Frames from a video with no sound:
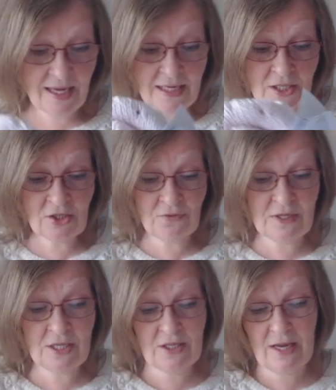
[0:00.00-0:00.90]
And I should
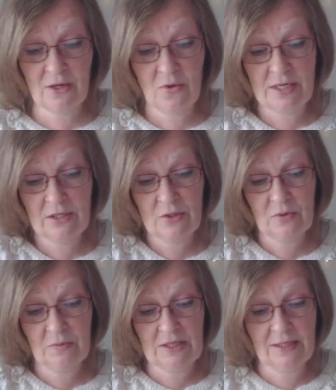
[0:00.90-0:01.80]
finish that quite
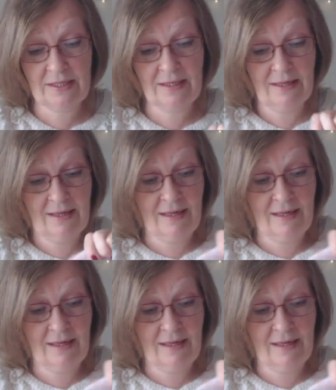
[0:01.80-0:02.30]
soon, because